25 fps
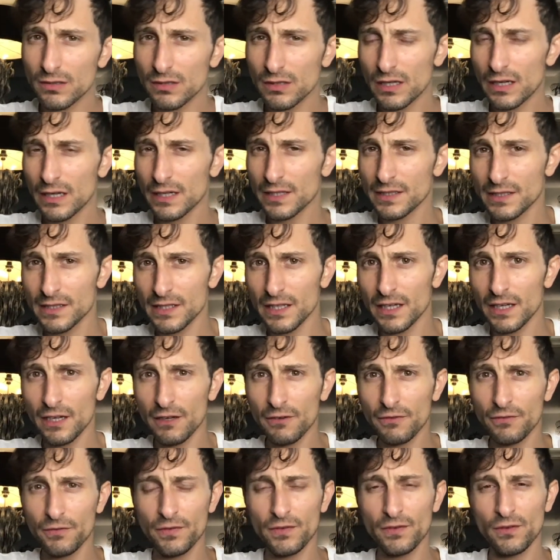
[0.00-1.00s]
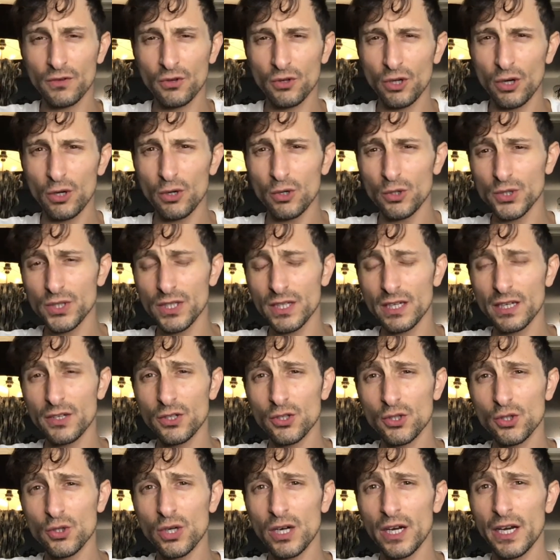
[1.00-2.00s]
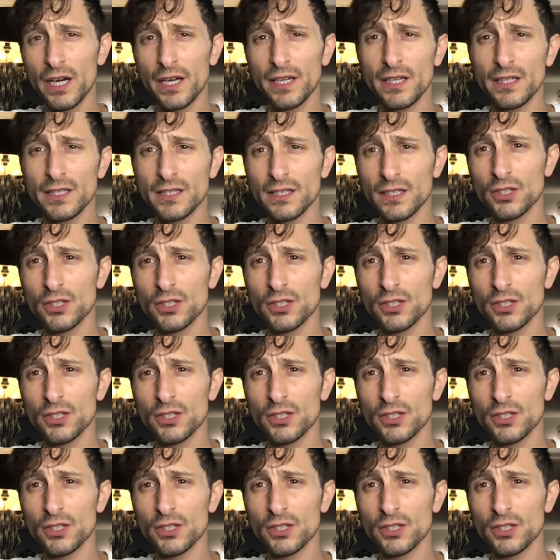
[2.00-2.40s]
as if those that had tried these